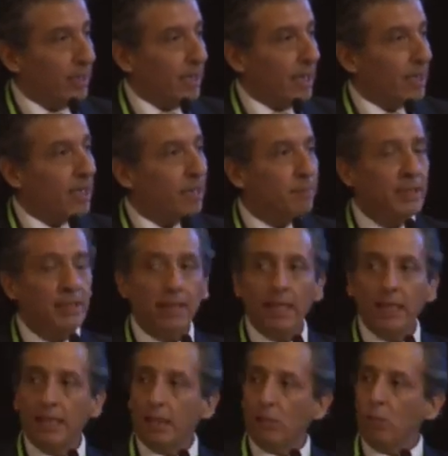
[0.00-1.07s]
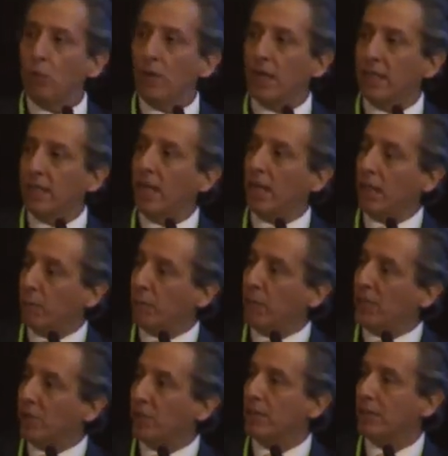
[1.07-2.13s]
And let me say that we are in a
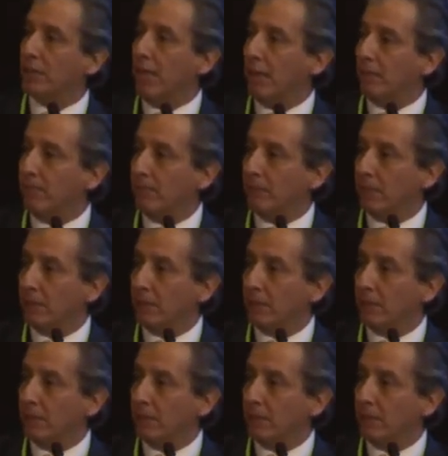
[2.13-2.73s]
special time.